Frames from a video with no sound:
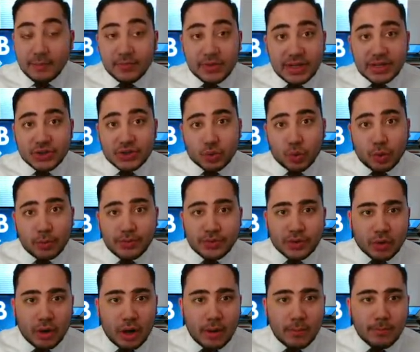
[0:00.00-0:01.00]
These storms
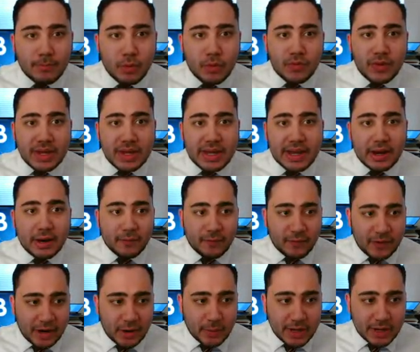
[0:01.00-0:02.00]
are all moving here
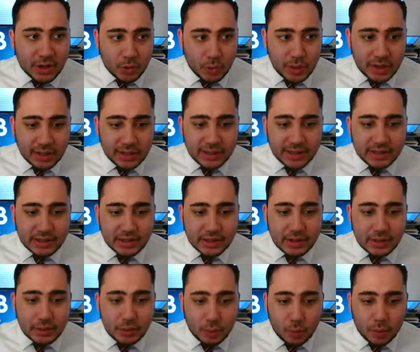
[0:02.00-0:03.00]
very quickly to the
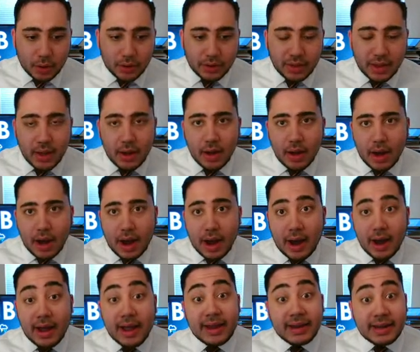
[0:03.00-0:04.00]
north
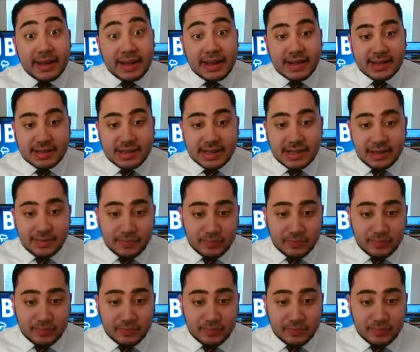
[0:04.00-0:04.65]
and east.